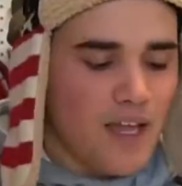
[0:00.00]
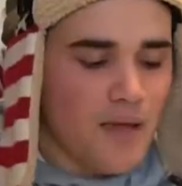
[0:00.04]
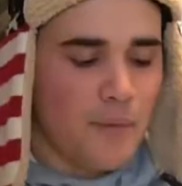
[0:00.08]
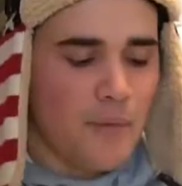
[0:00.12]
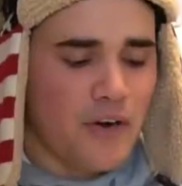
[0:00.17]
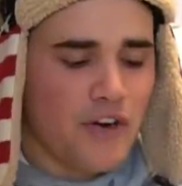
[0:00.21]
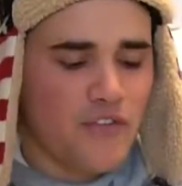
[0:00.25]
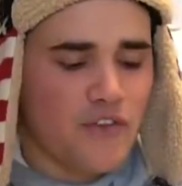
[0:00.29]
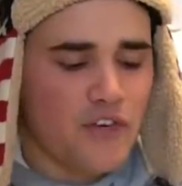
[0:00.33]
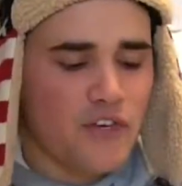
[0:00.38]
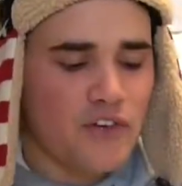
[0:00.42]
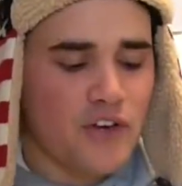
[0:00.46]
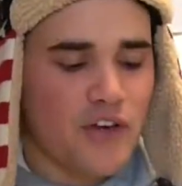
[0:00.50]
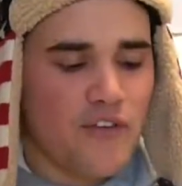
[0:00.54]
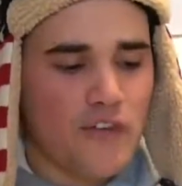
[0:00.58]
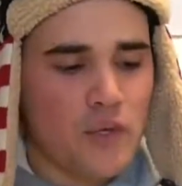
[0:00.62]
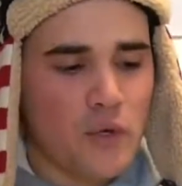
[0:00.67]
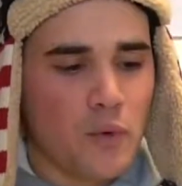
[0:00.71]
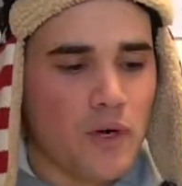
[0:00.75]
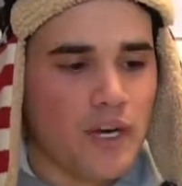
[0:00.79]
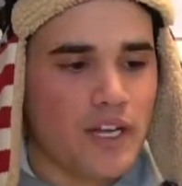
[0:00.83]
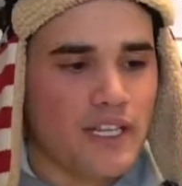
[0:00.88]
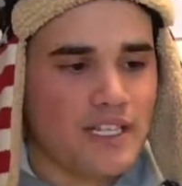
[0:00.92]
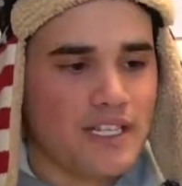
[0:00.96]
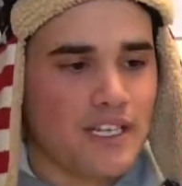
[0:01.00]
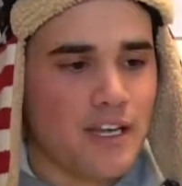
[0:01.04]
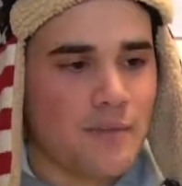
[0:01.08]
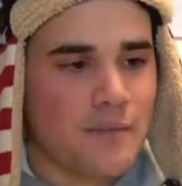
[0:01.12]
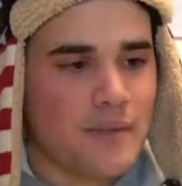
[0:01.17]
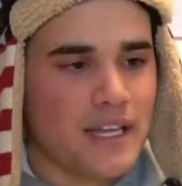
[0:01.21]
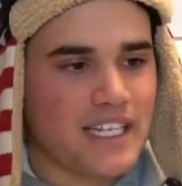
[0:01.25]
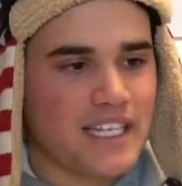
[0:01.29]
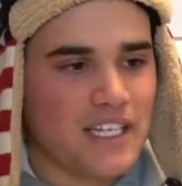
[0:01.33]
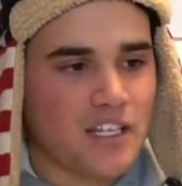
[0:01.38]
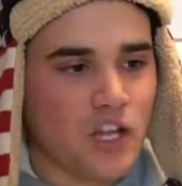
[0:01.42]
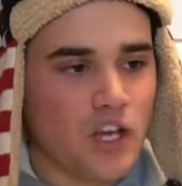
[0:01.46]
But if you want something
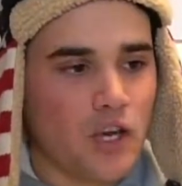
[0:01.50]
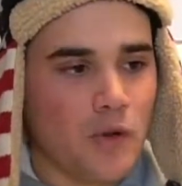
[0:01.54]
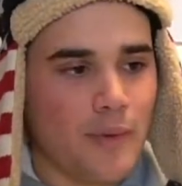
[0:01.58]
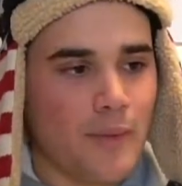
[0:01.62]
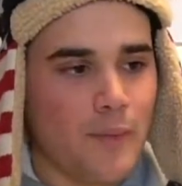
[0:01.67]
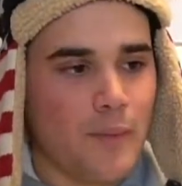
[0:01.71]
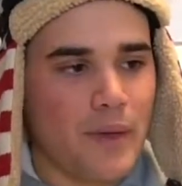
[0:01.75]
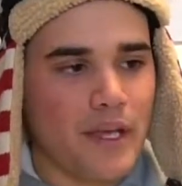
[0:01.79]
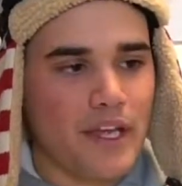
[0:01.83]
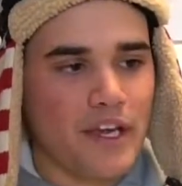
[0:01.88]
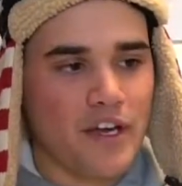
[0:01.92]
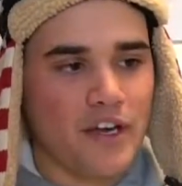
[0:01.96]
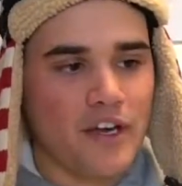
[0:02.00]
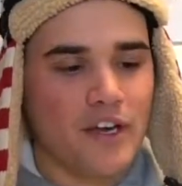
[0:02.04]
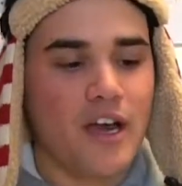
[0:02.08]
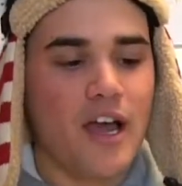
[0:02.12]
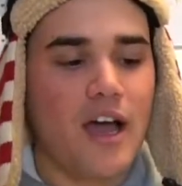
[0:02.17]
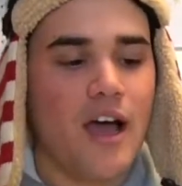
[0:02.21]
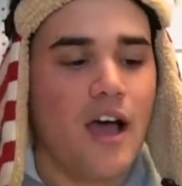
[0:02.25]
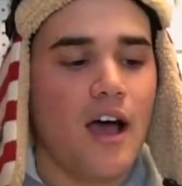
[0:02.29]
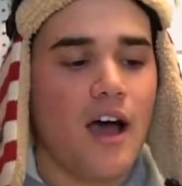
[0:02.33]
that's a little bit bigger,